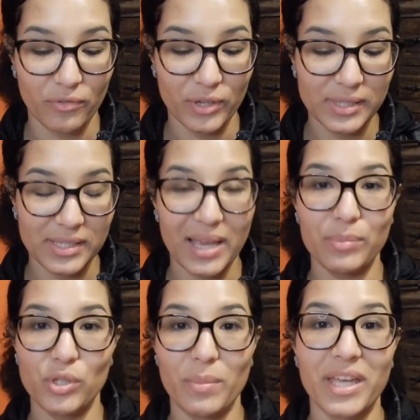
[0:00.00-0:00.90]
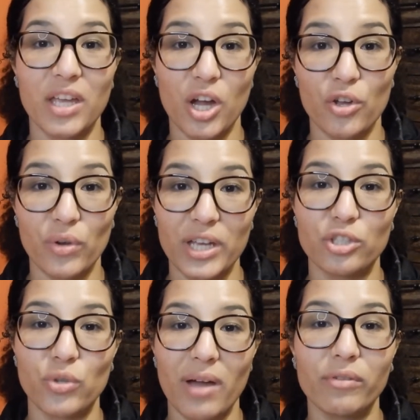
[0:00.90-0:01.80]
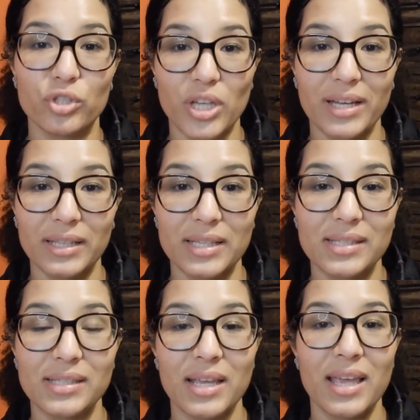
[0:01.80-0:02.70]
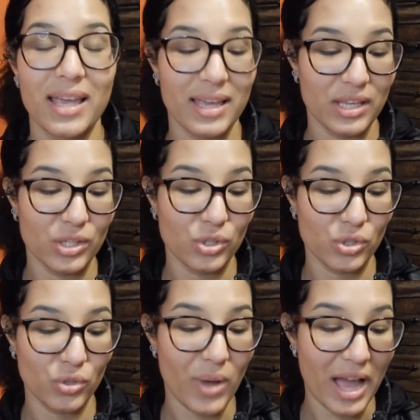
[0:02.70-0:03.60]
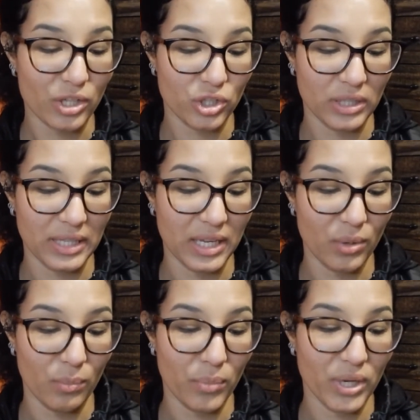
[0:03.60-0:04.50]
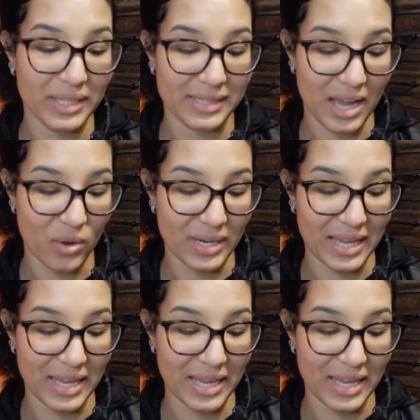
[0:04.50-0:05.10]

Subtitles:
first tip to making a great travel checklist is to actually put it down